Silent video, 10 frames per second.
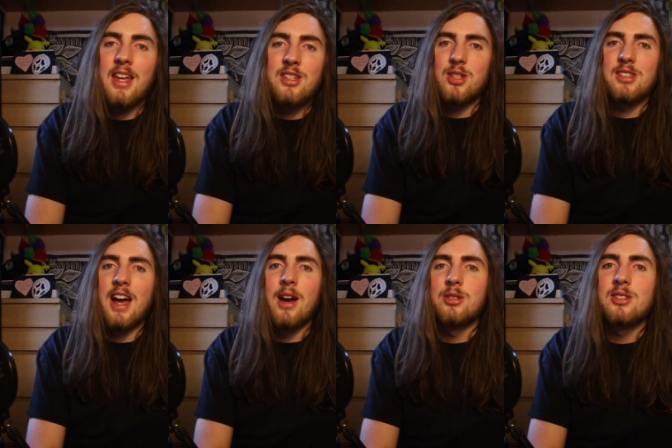It's just a
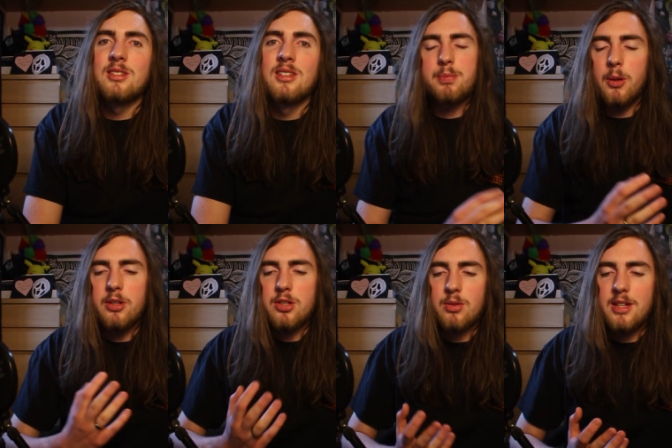house. We explored
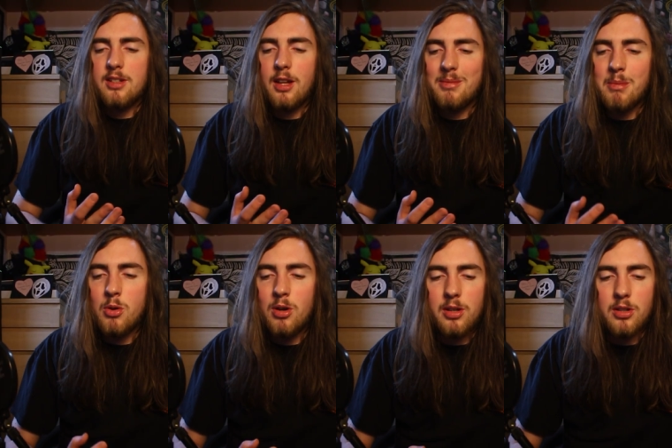the streets a little bit
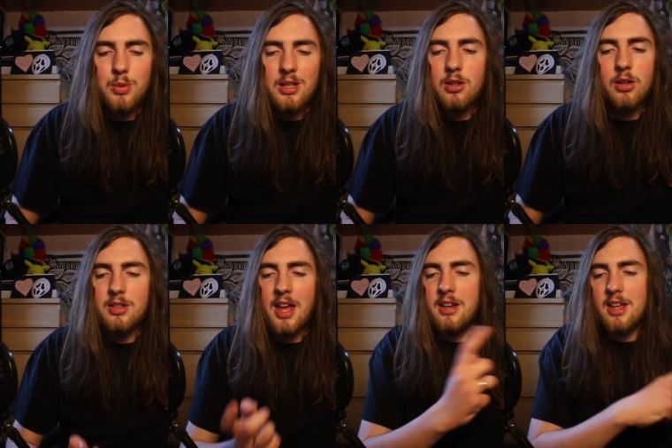more because we'd gone
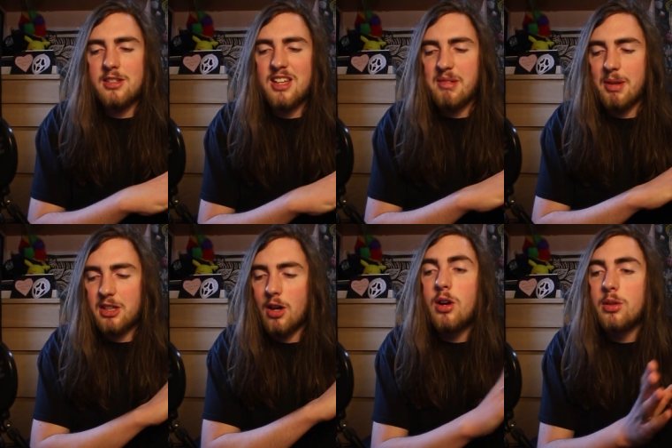to NDSM like
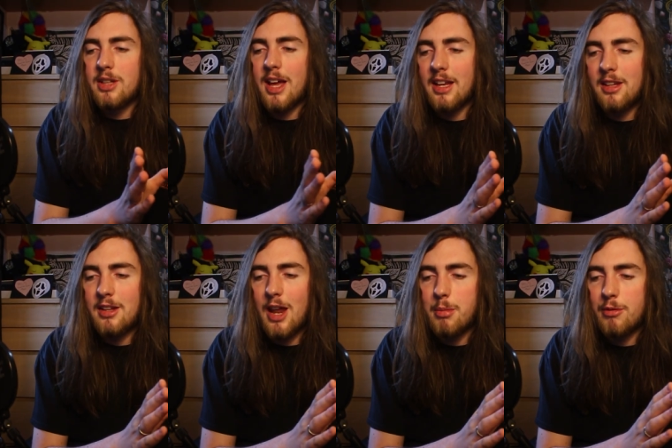the whole day, the
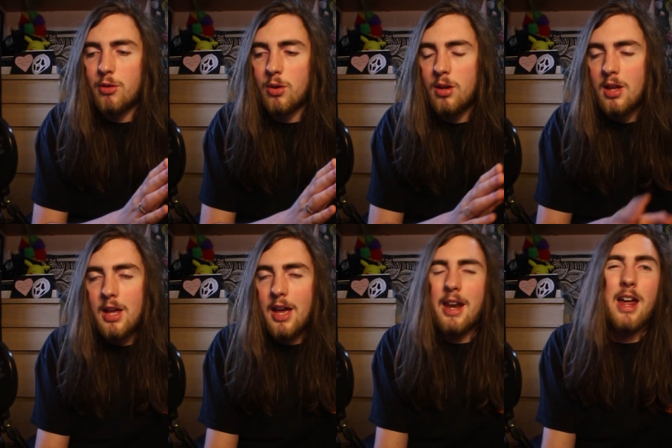day before,
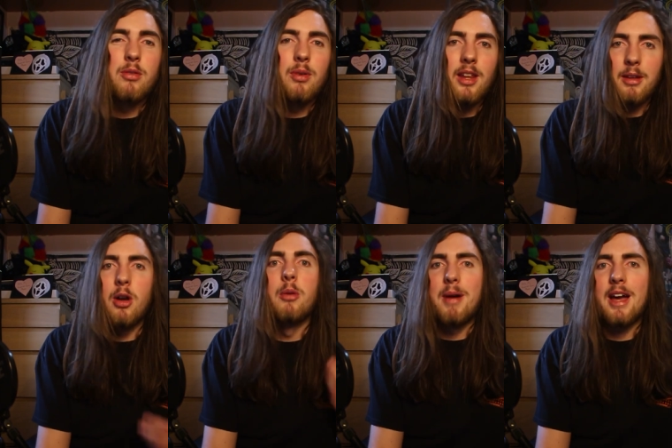and hadn't really
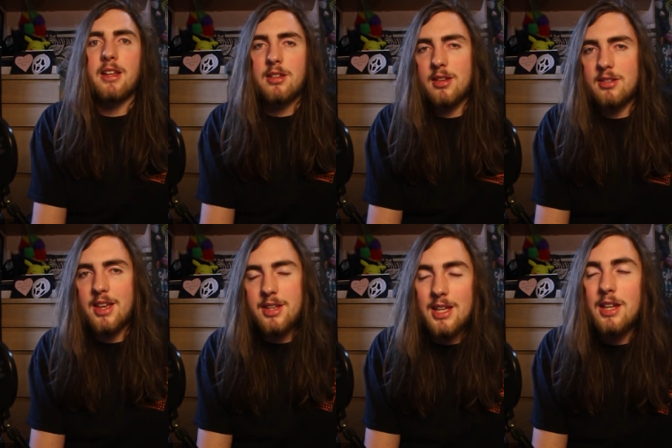gone back into the
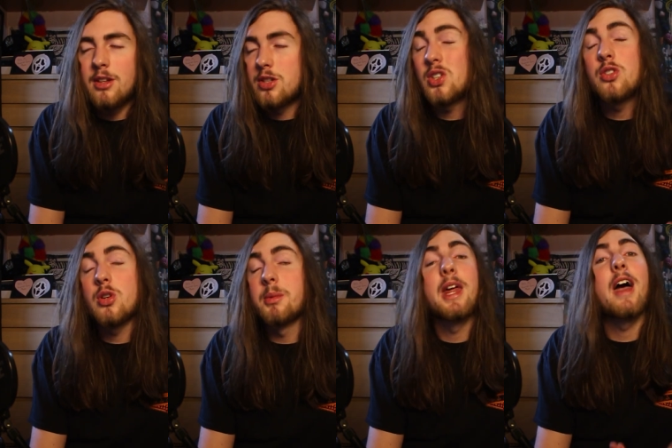city centre, just
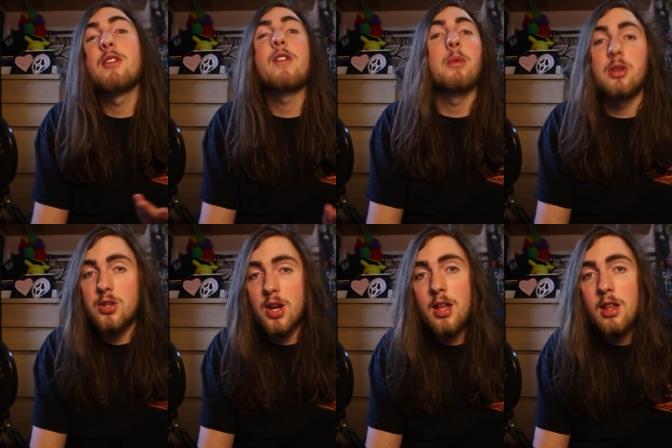assuming that everything was shut.